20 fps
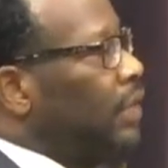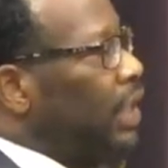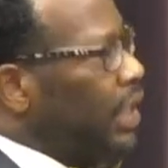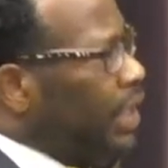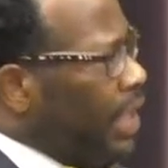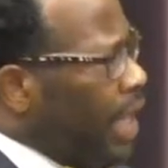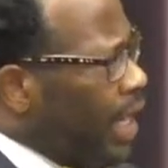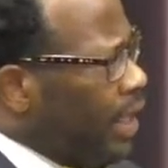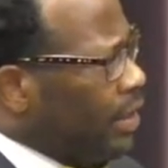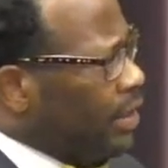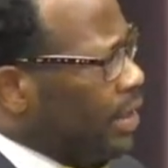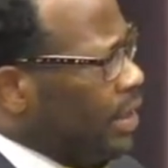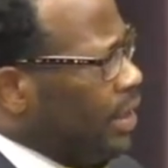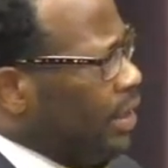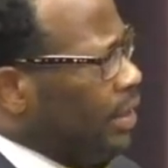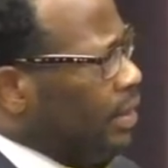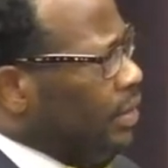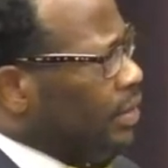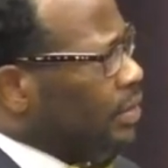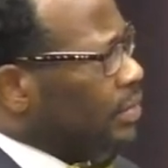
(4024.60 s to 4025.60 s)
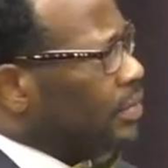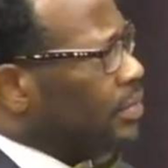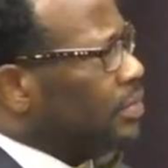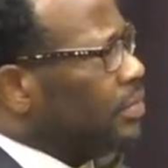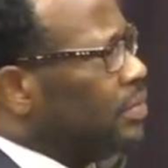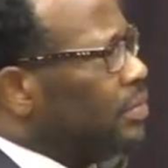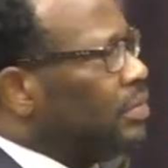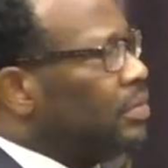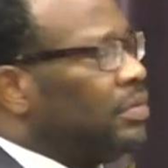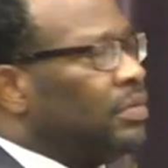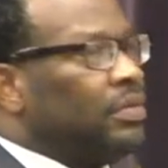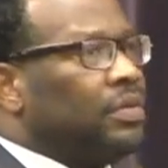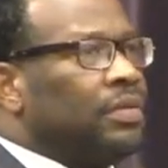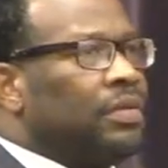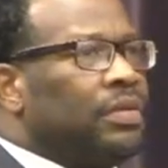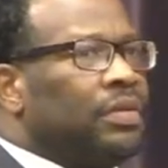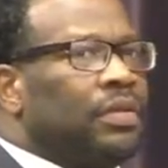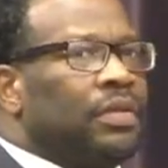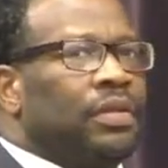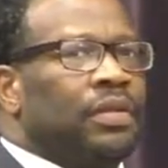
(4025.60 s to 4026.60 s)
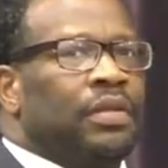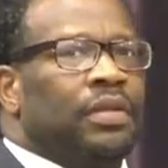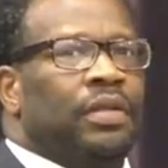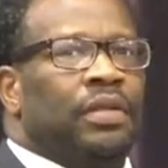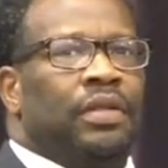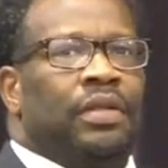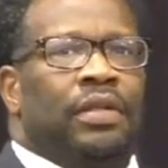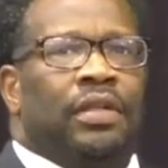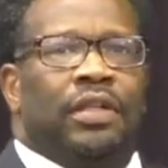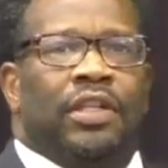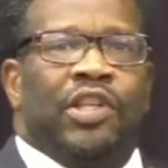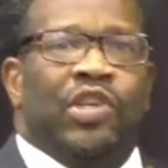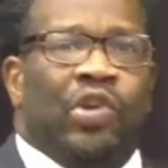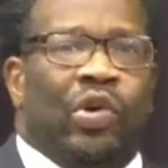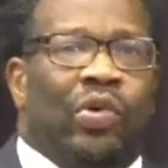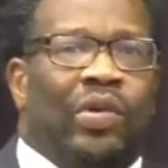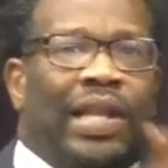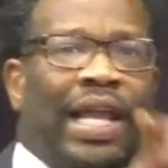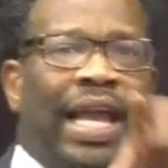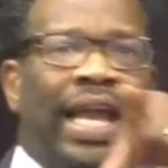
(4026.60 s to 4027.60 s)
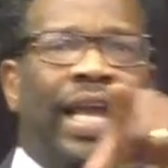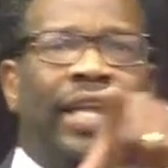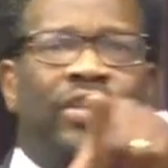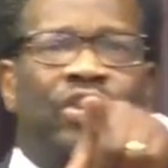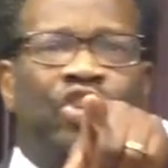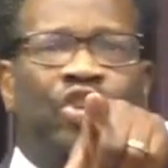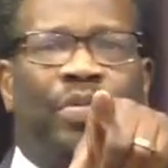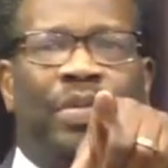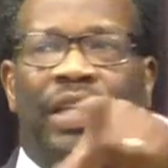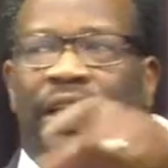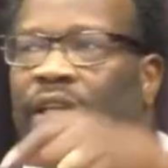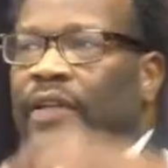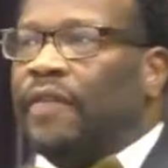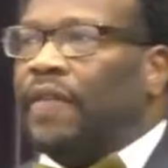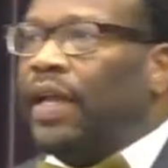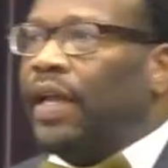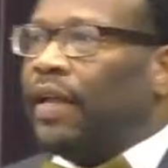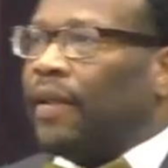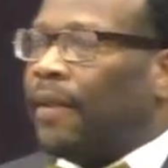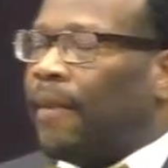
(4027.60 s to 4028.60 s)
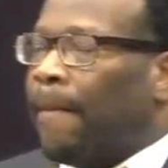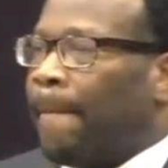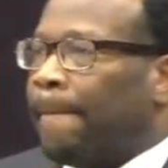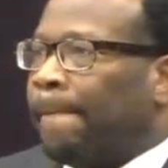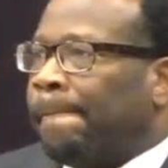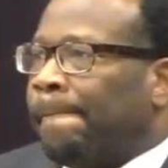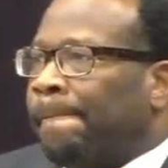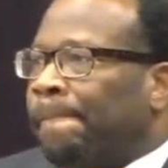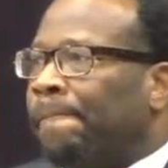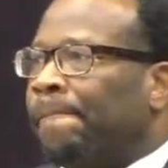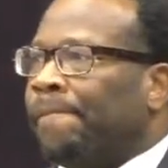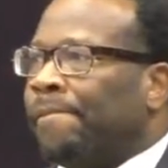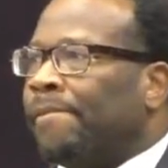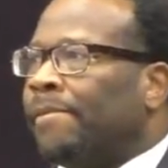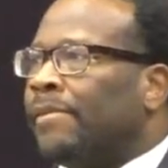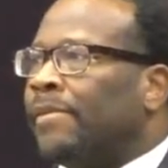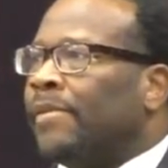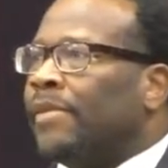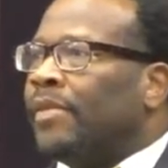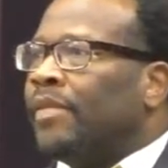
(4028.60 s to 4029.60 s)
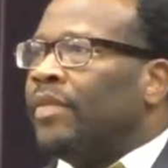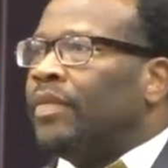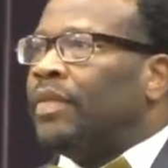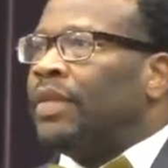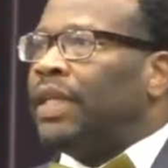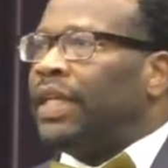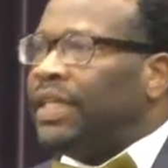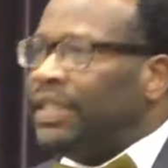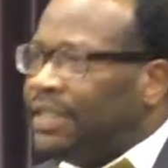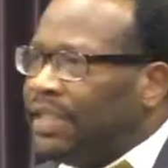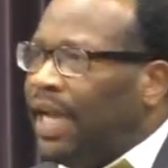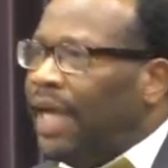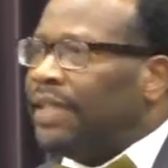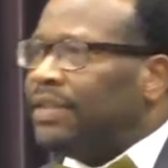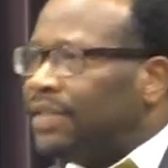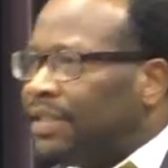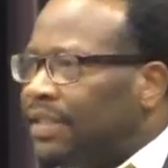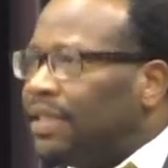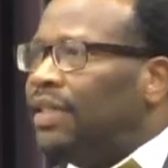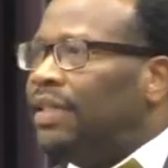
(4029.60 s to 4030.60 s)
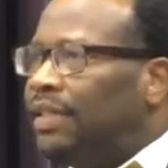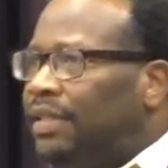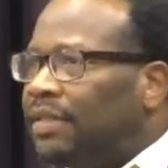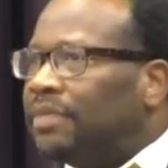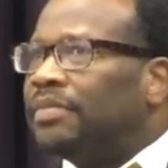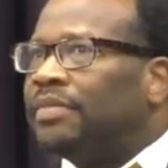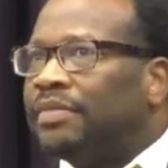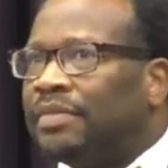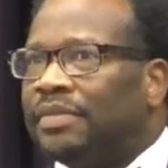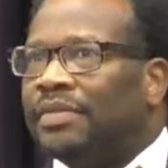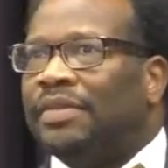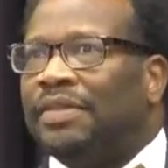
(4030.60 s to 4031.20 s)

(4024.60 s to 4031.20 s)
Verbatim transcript: He got to come. You online, do you believe that? He's got to come.